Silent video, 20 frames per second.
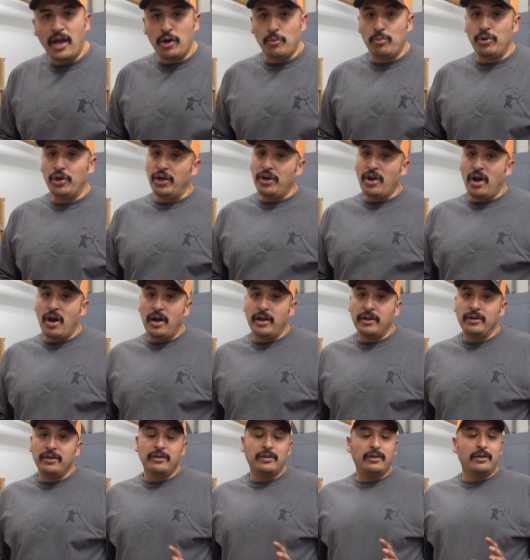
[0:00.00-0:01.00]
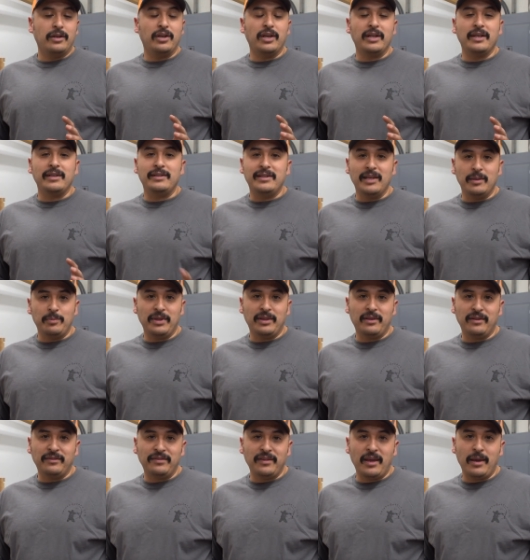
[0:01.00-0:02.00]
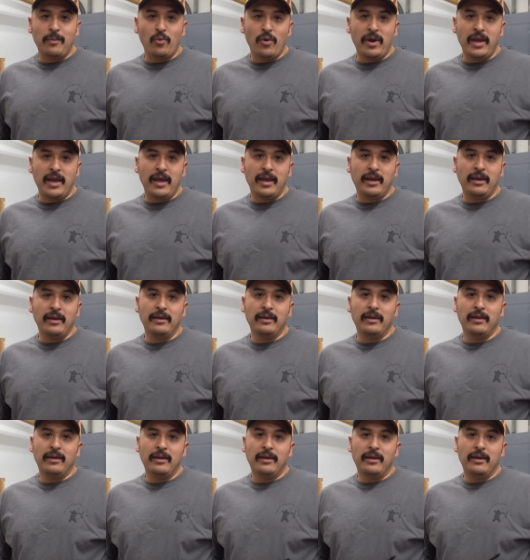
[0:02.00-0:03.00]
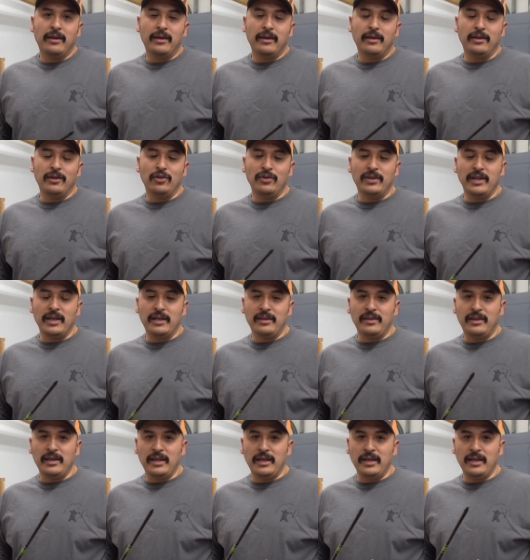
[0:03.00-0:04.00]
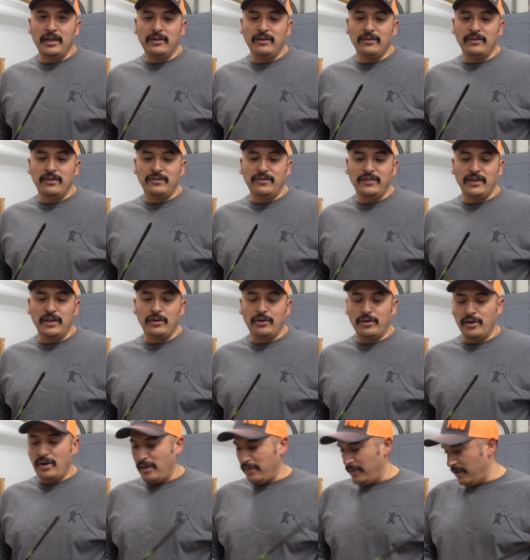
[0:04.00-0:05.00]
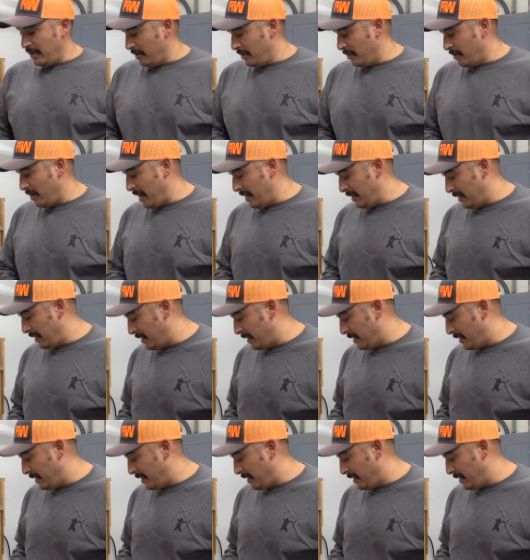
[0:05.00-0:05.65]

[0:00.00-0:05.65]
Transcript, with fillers: Now to put it on, I'm going to dip it the same way you did the, the sealer on there, or I